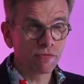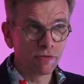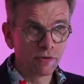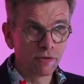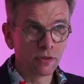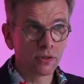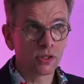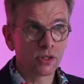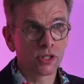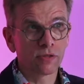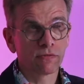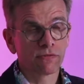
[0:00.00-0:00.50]

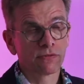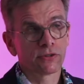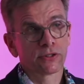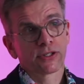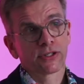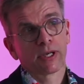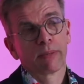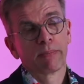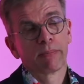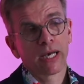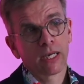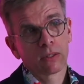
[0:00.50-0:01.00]

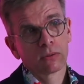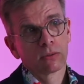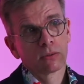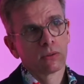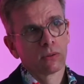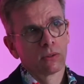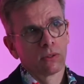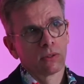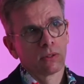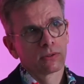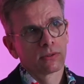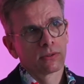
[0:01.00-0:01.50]
philosophers about
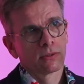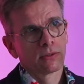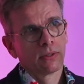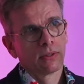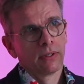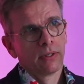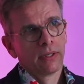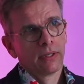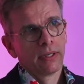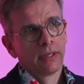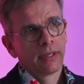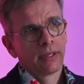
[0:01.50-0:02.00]
God.
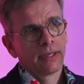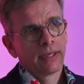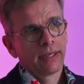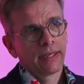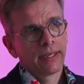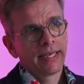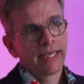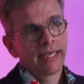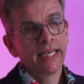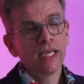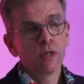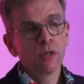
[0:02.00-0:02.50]

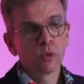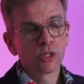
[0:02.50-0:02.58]
He